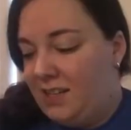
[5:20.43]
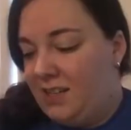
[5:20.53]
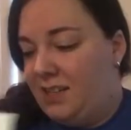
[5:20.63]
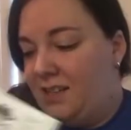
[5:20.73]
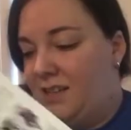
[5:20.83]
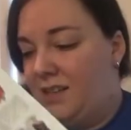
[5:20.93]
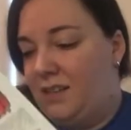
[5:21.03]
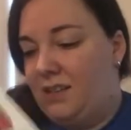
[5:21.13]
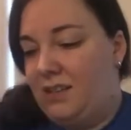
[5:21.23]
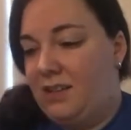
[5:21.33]

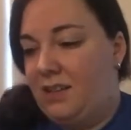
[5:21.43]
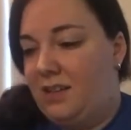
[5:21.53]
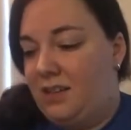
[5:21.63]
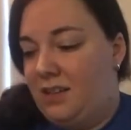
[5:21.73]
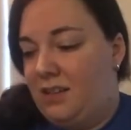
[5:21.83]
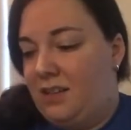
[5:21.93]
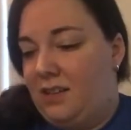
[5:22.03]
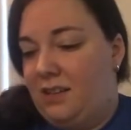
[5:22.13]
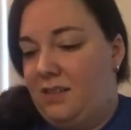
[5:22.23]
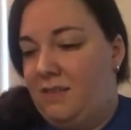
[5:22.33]

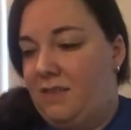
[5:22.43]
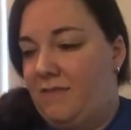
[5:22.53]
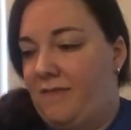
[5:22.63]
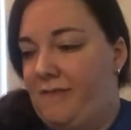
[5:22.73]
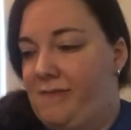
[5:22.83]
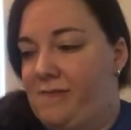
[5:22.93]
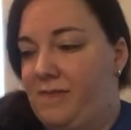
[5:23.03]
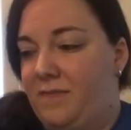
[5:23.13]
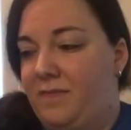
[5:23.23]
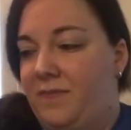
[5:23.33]

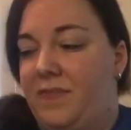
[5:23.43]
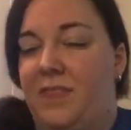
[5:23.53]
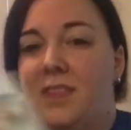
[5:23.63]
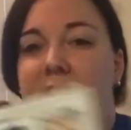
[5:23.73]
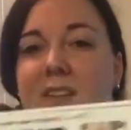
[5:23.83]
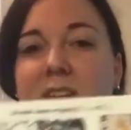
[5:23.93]
Nothing is said.